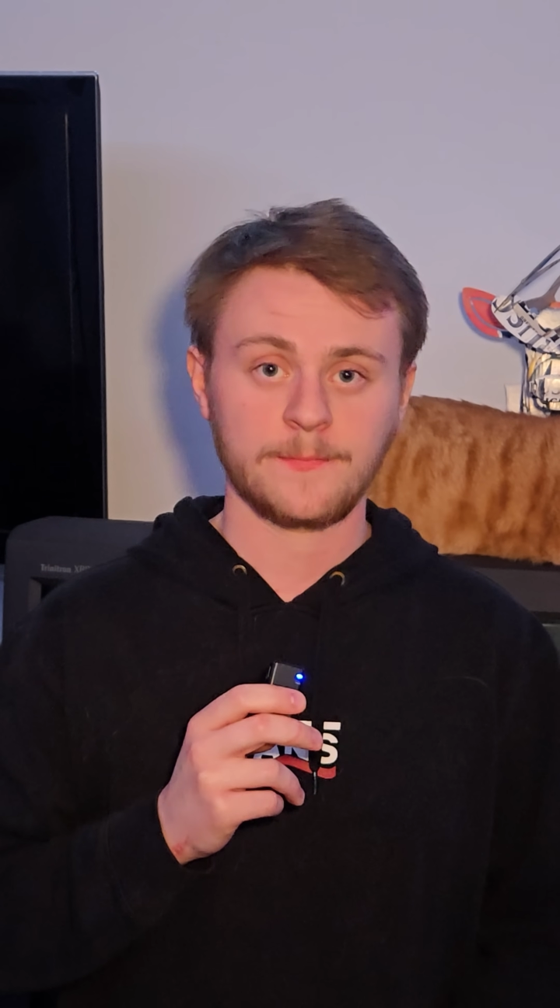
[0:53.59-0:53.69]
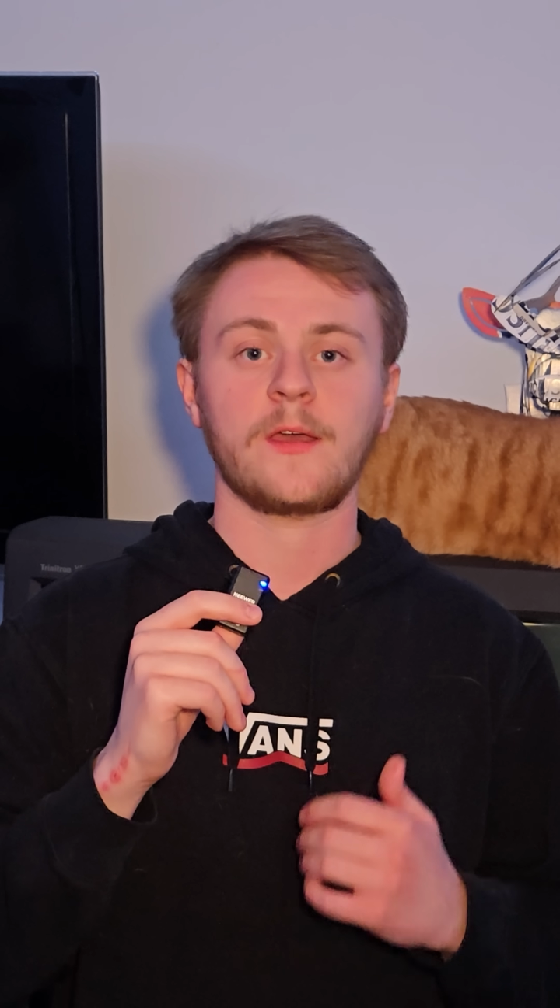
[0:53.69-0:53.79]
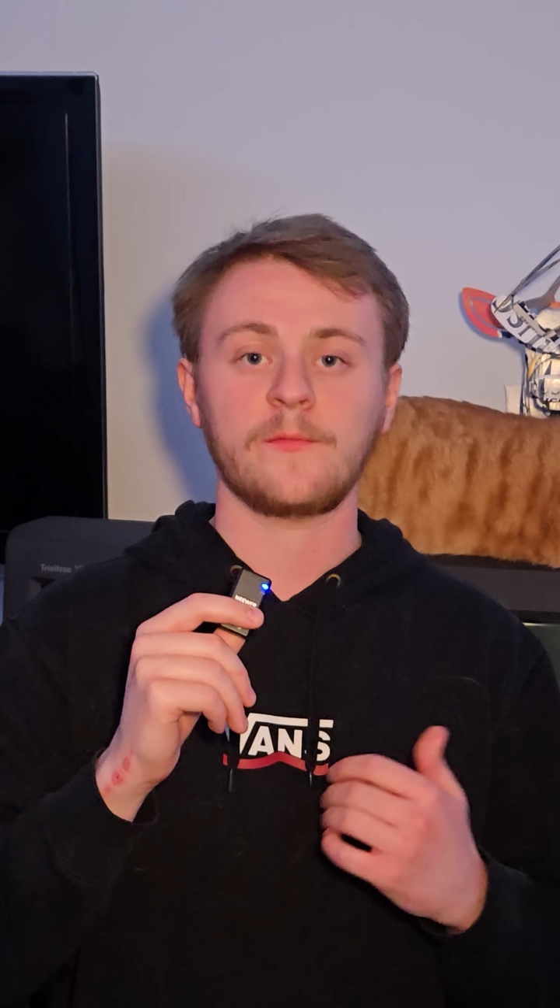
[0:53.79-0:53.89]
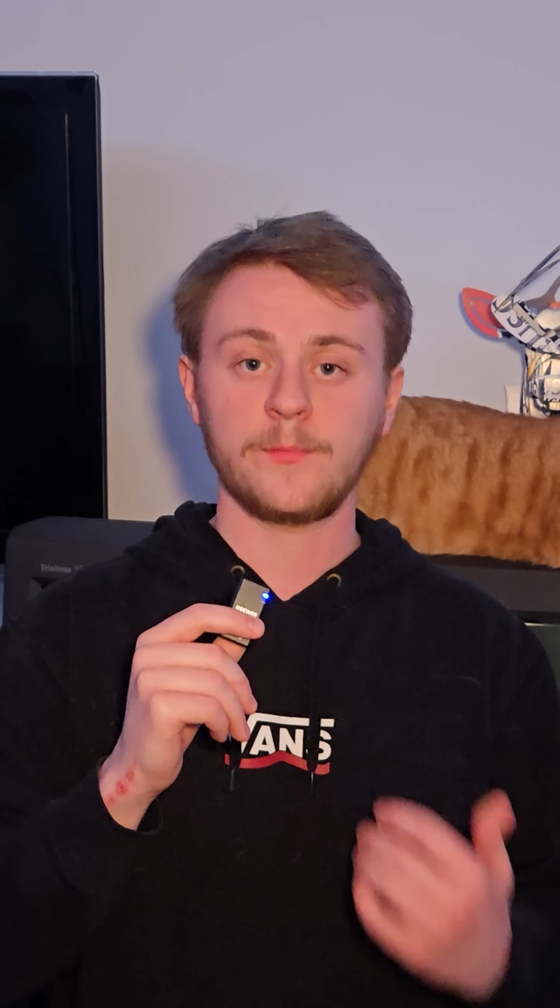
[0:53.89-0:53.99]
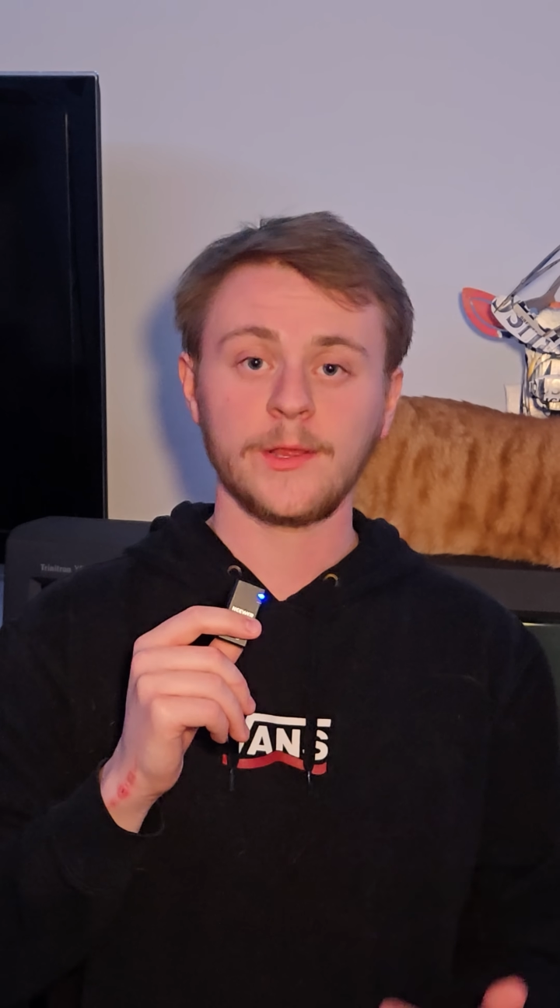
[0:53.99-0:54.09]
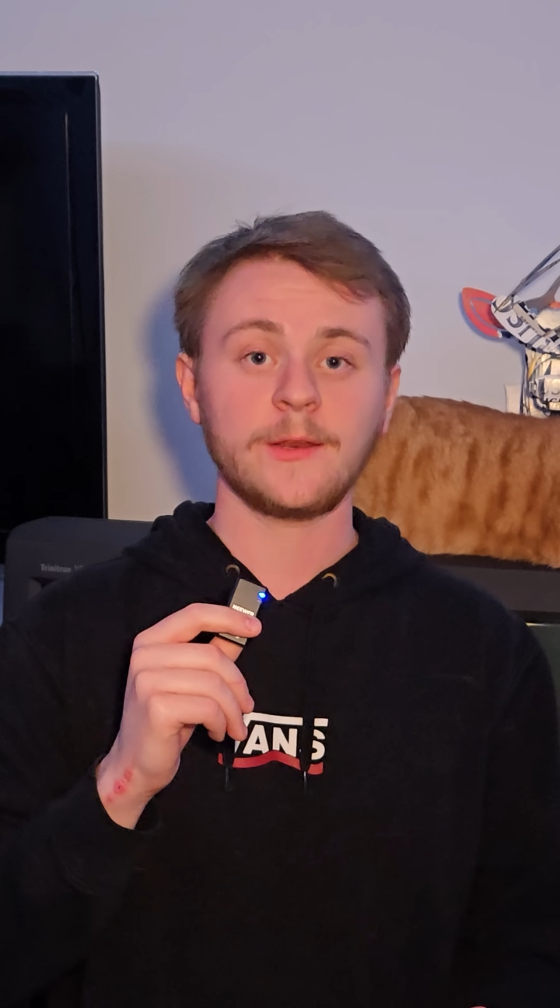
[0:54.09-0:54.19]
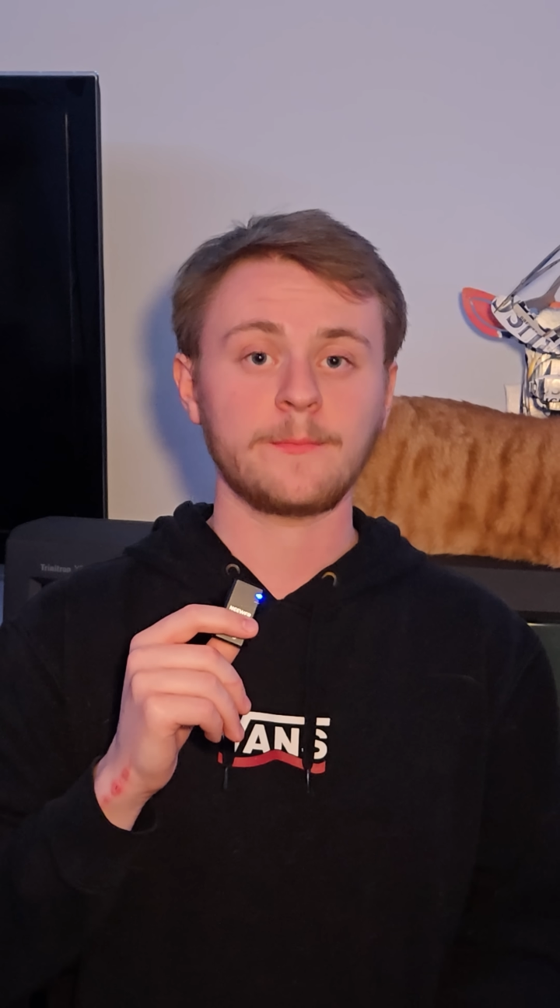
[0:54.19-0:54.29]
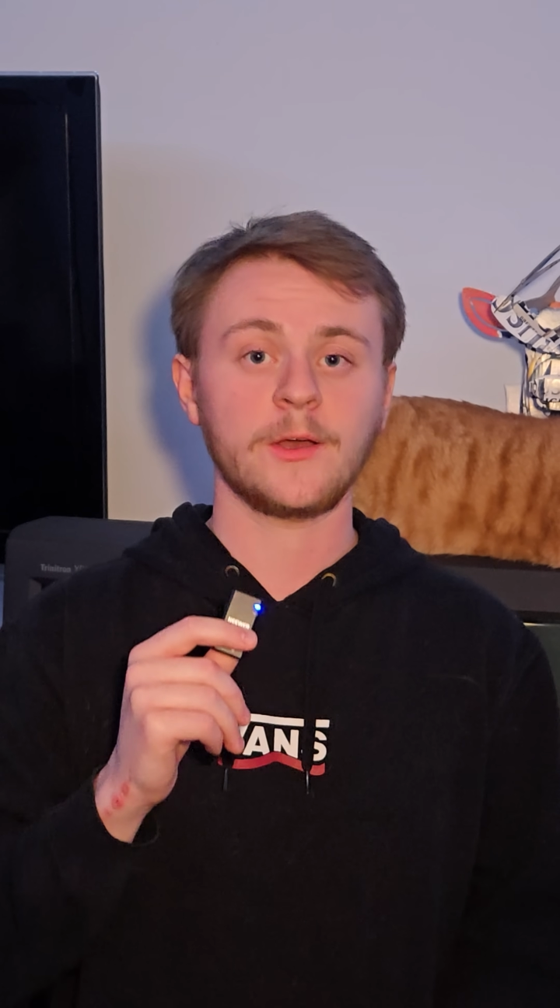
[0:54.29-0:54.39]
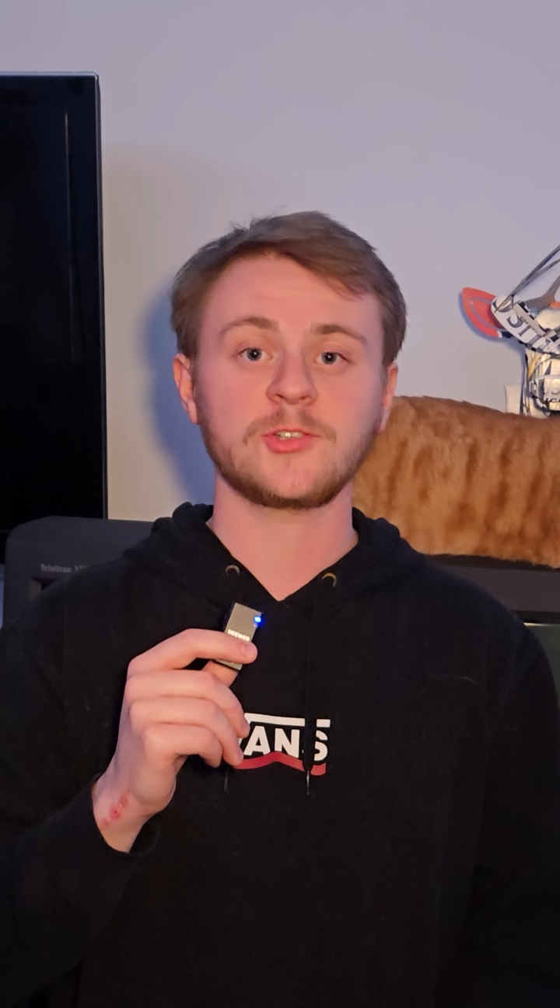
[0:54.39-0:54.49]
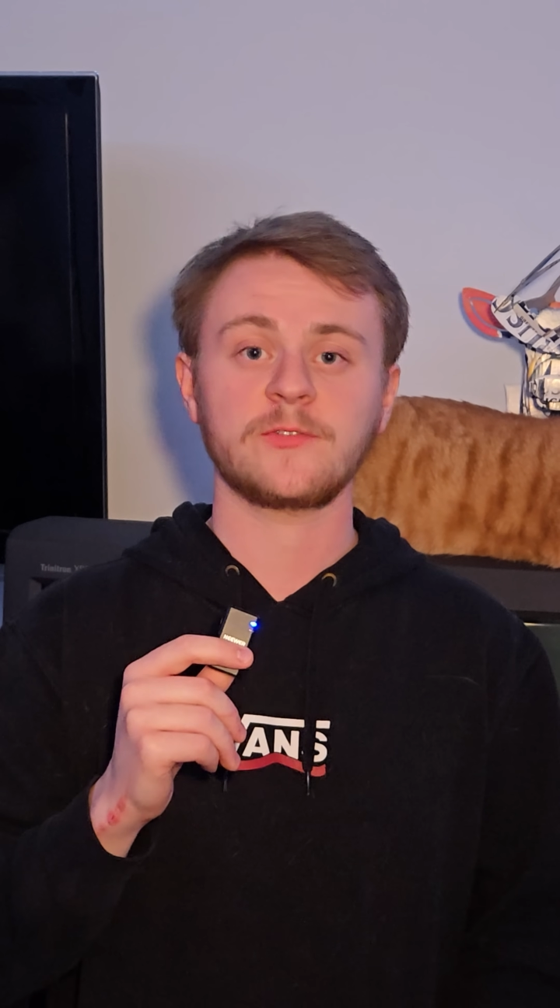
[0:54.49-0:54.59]
I've played a
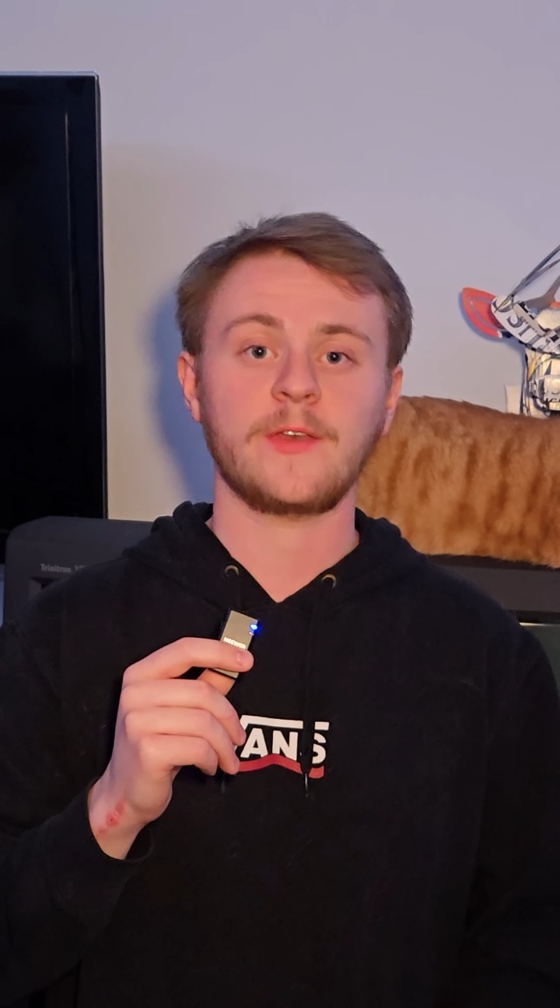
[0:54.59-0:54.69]
bunch of